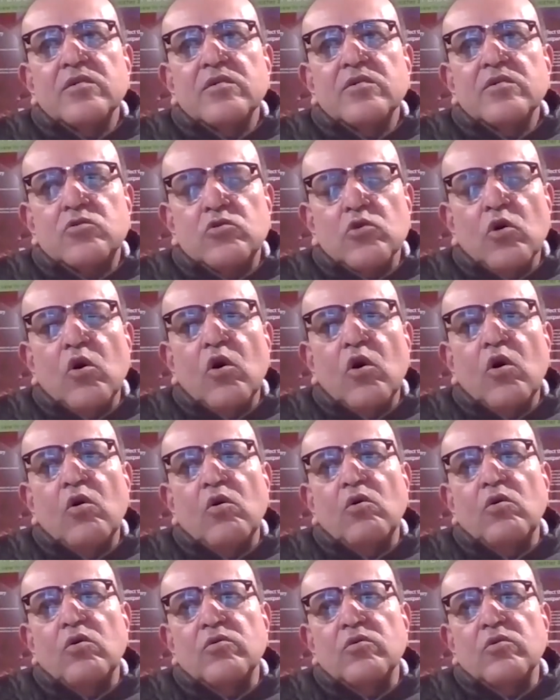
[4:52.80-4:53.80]

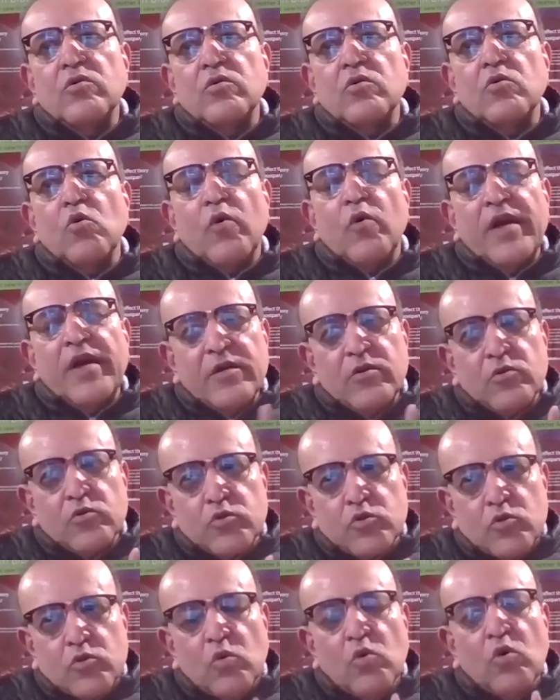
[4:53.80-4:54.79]
So going to
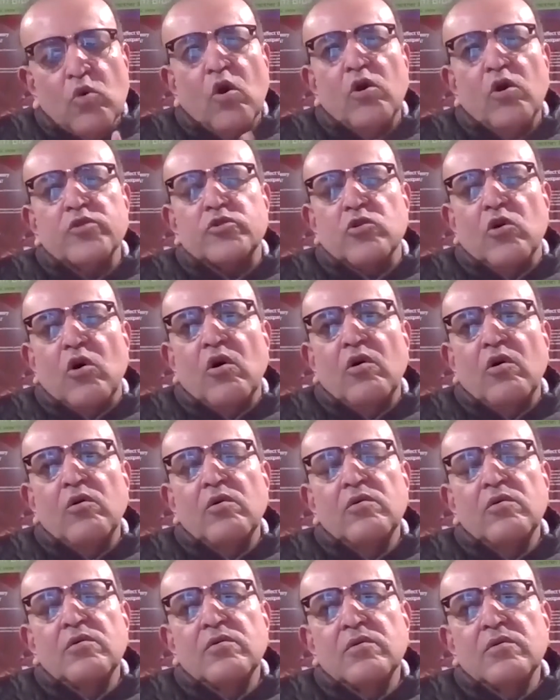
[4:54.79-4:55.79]
school also,
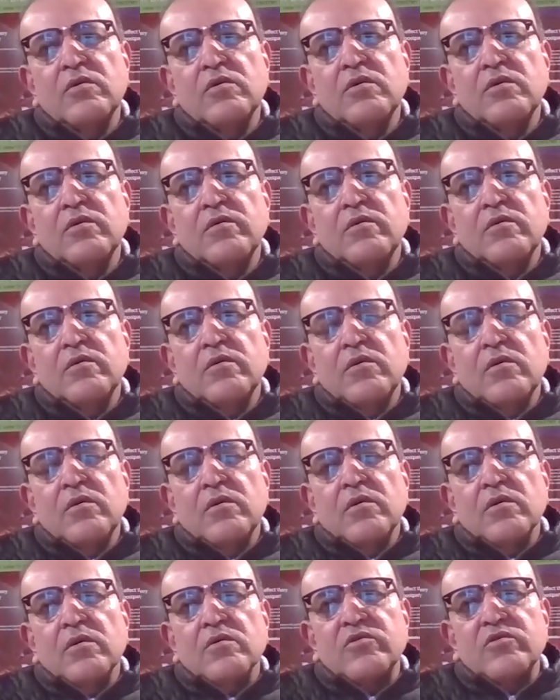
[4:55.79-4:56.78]

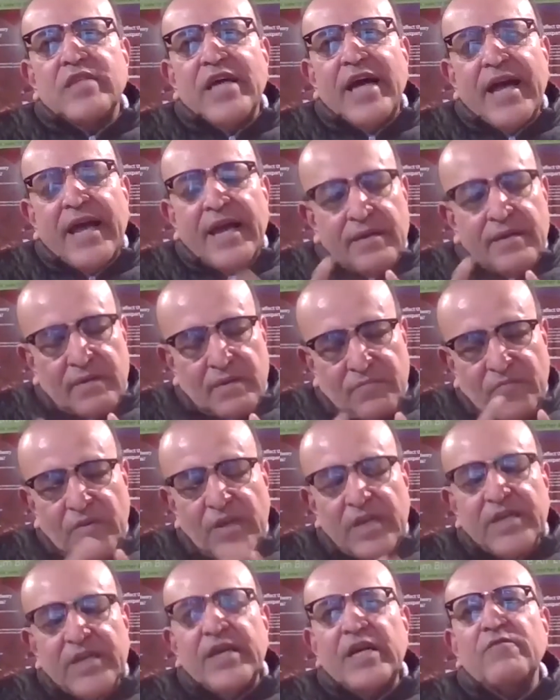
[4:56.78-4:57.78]
then
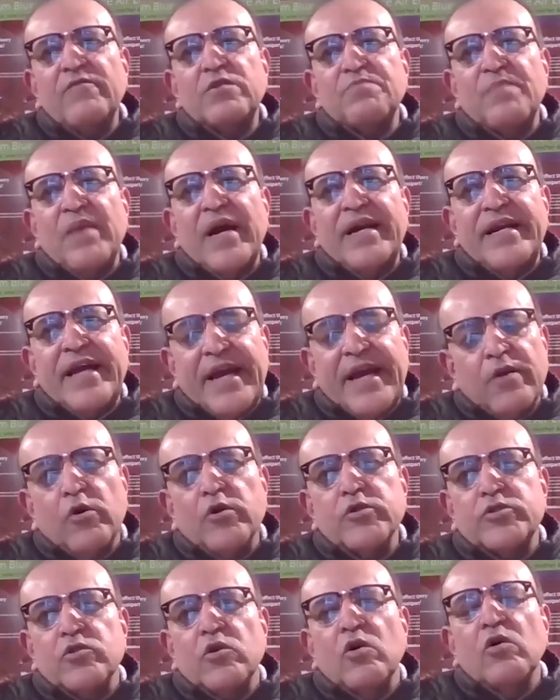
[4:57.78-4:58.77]
working with my dad
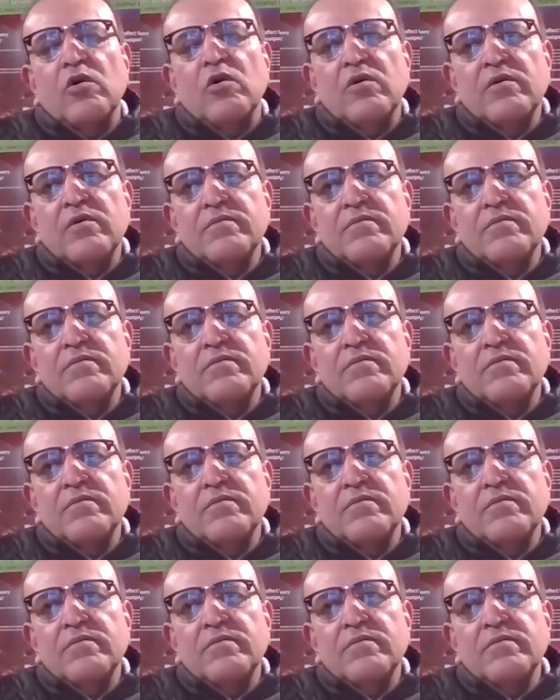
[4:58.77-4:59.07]
also.